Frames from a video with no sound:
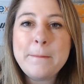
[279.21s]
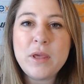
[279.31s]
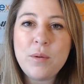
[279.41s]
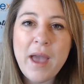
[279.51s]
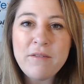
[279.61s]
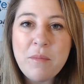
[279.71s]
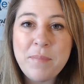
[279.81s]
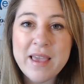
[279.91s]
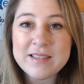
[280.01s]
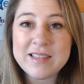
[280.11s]
but you have a
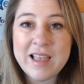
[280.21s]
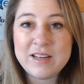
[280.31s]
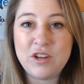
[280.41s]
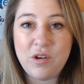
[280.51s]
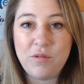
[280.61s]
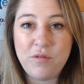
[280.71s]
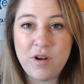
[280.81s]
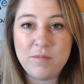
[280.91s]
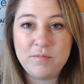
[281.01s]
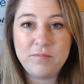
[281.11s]
baseline to go
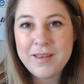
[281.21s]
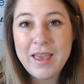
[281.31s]
from.